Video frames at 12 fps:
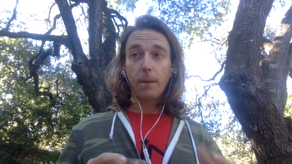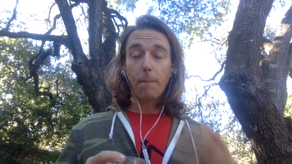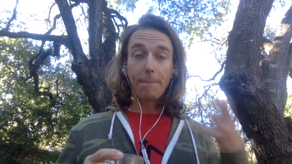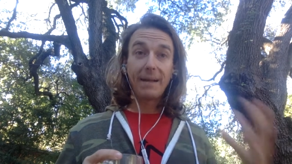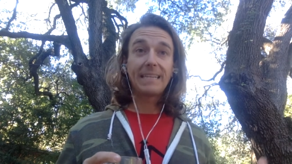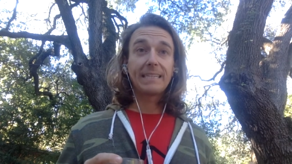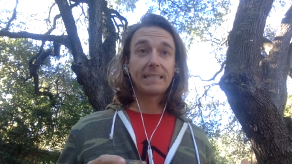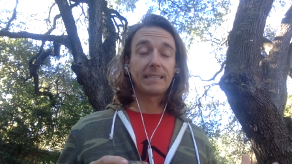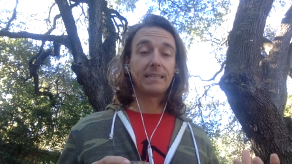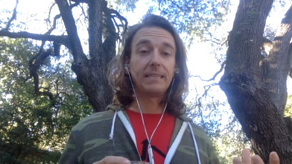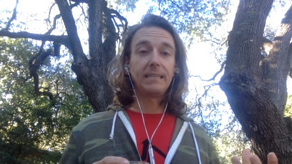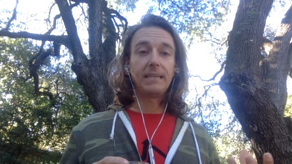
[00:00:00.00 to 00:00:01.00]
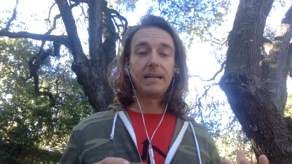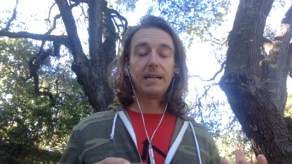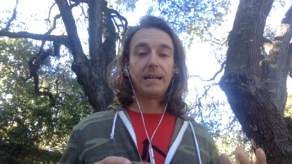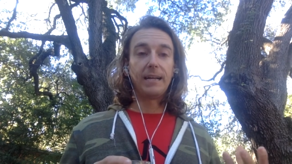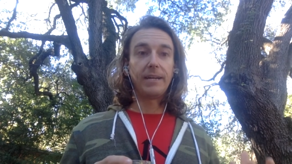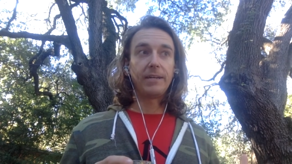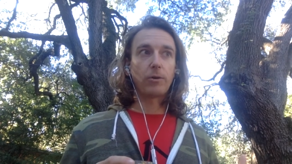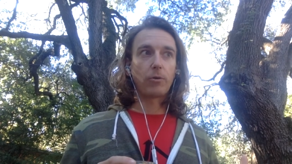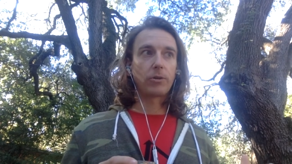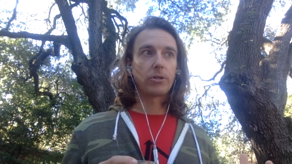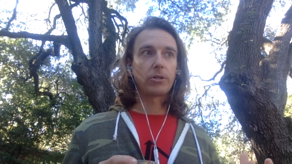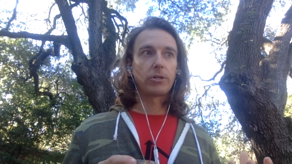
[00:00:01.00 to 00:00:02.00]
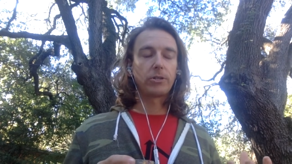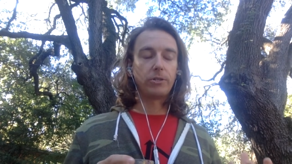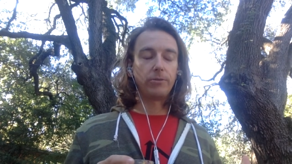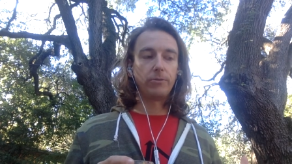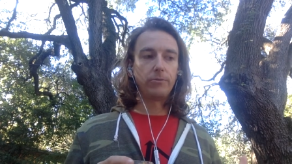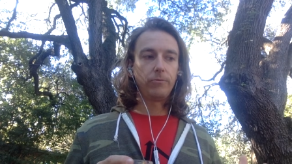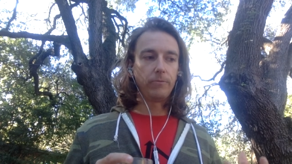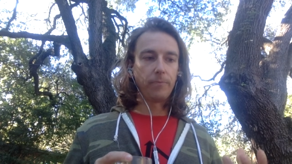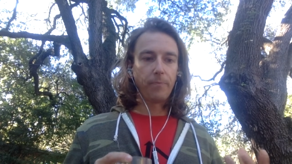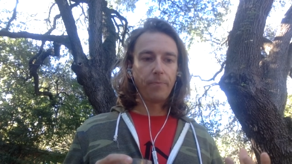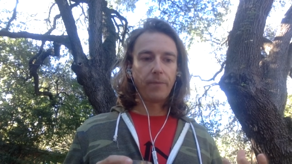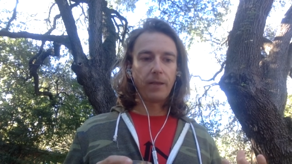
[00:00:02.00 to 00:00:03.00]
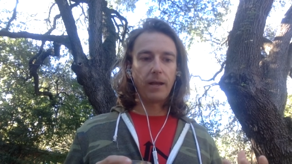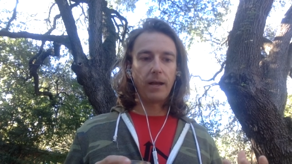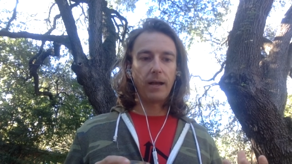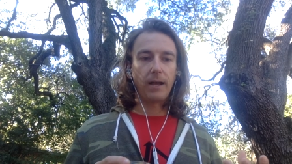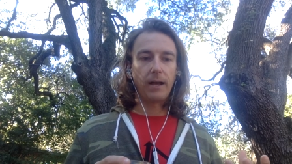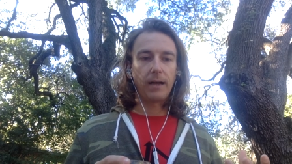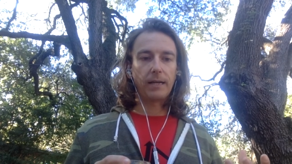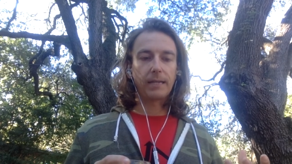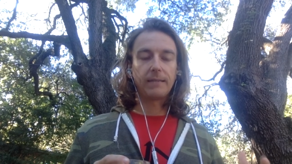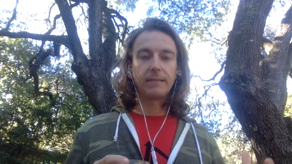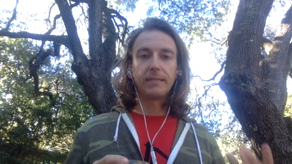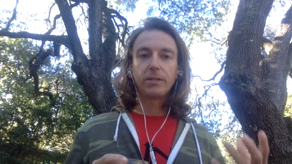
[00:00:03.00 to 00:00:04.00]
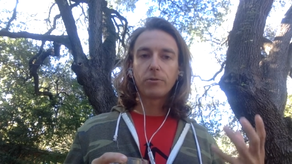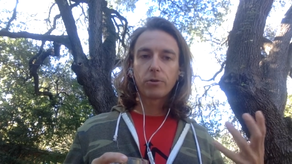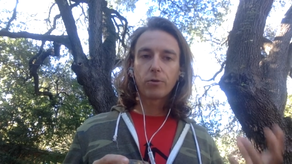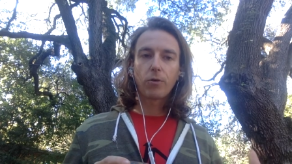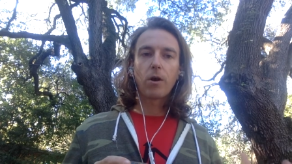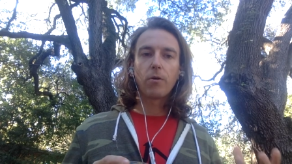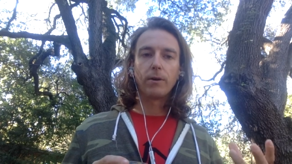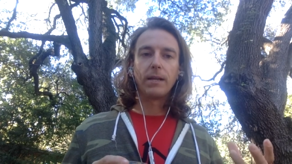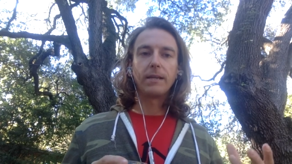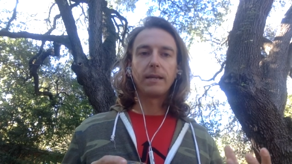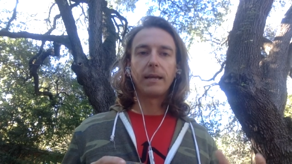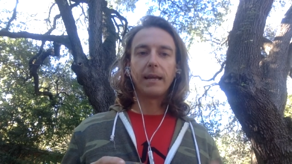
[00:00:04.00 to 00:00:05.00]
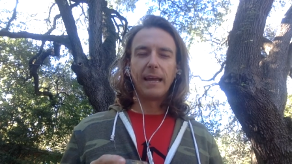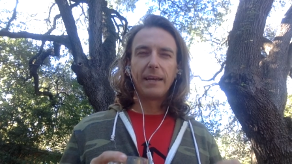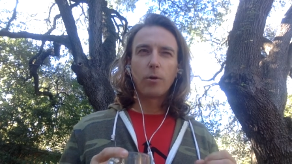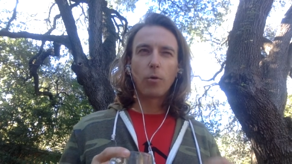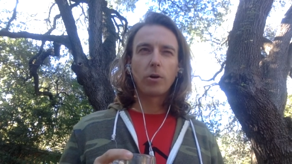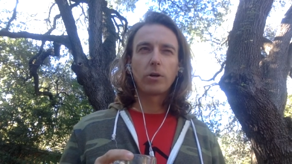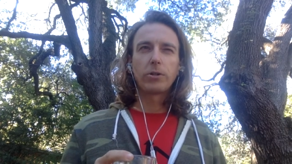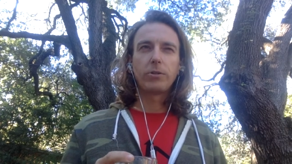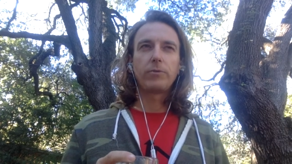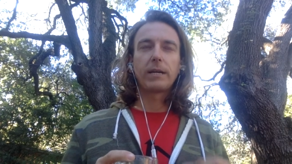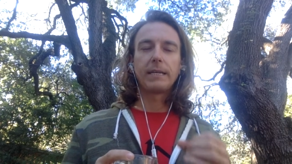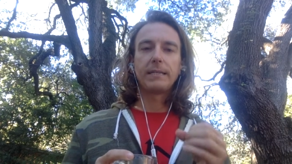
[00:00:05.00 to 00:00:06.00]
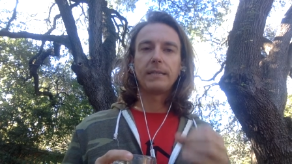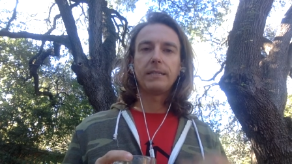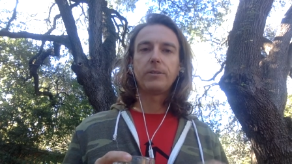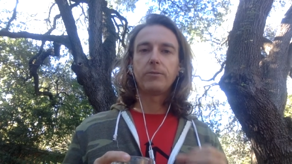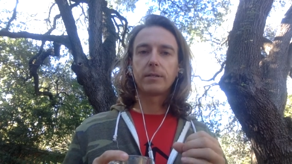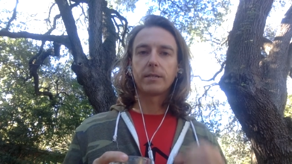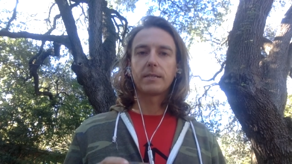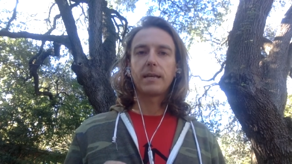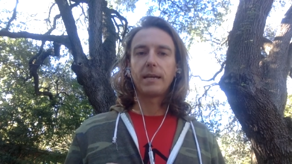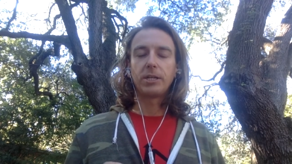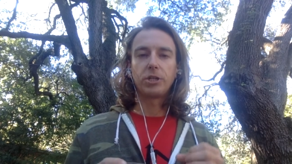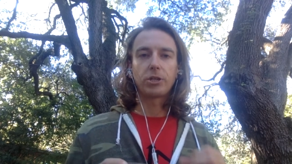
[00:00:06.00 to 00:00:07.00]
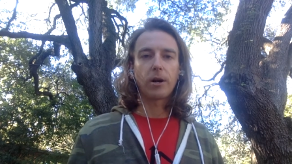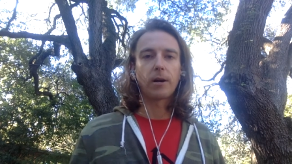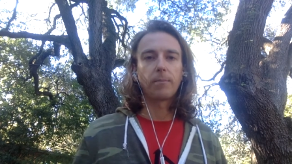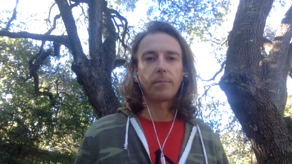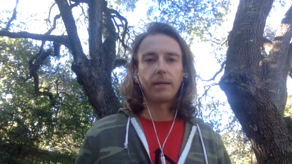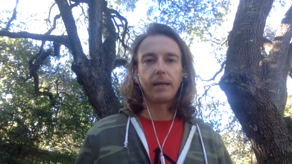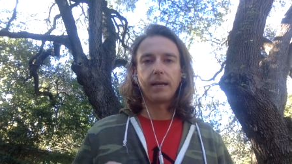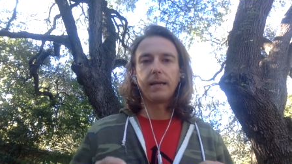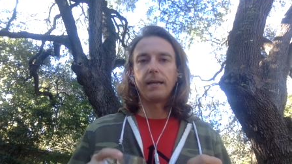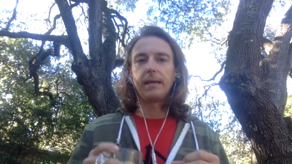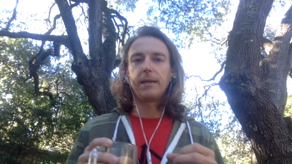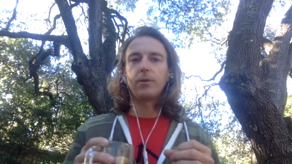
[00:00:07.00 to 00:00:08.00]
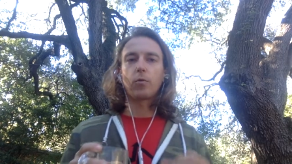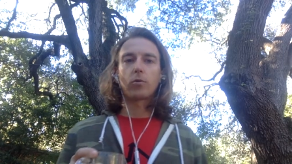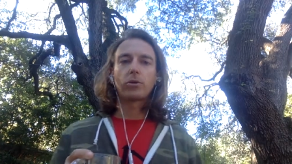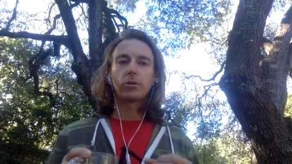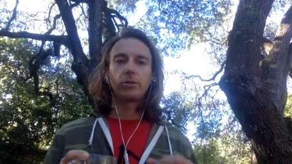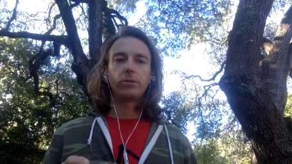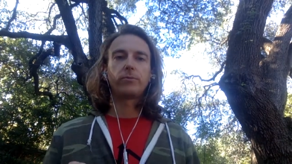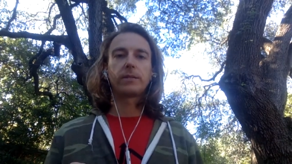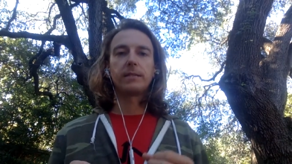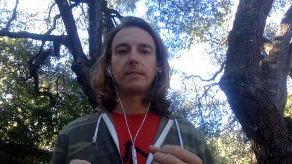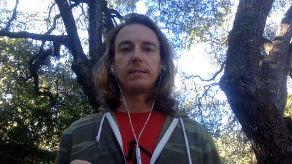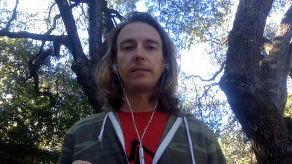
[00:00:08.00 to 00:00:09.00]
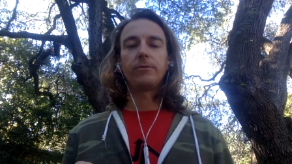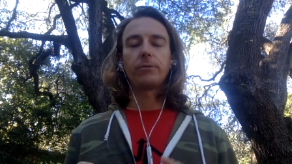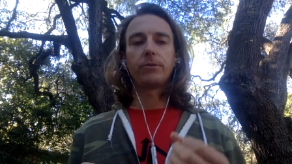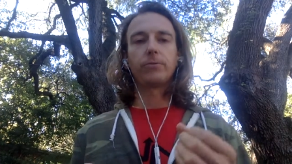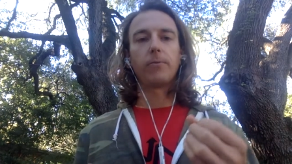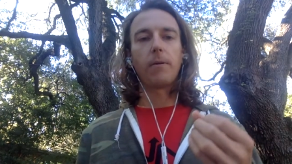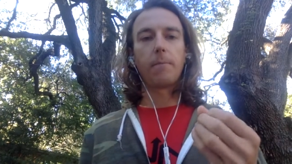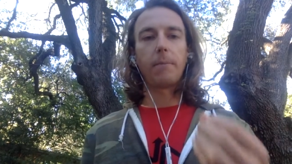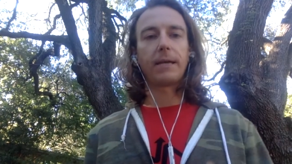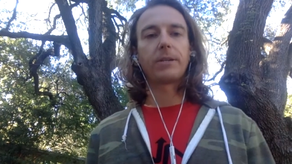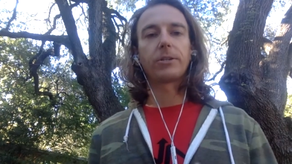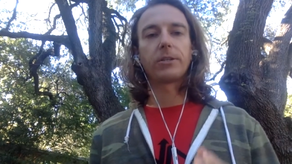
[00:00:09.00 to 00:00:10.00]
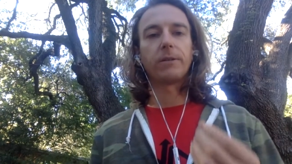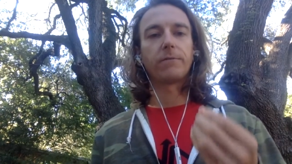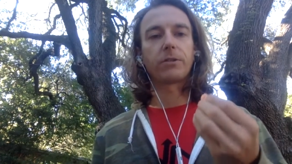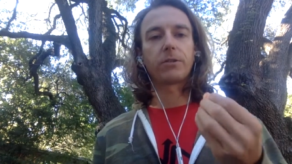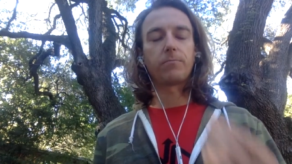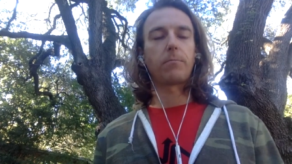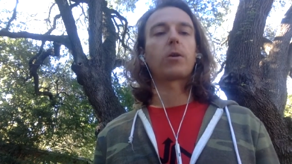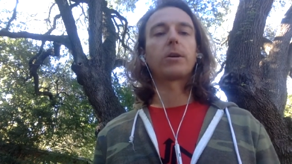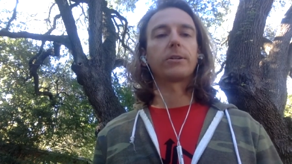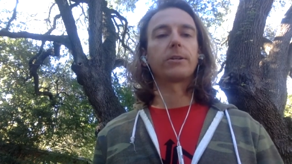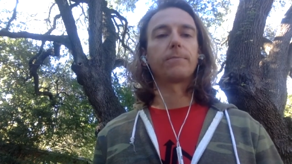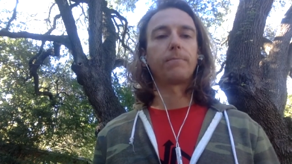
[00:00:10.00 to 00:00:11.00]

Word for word: mentally in order to uh, continue to grow and in order to continue to stay sharp, in order to continue to make yourself smarter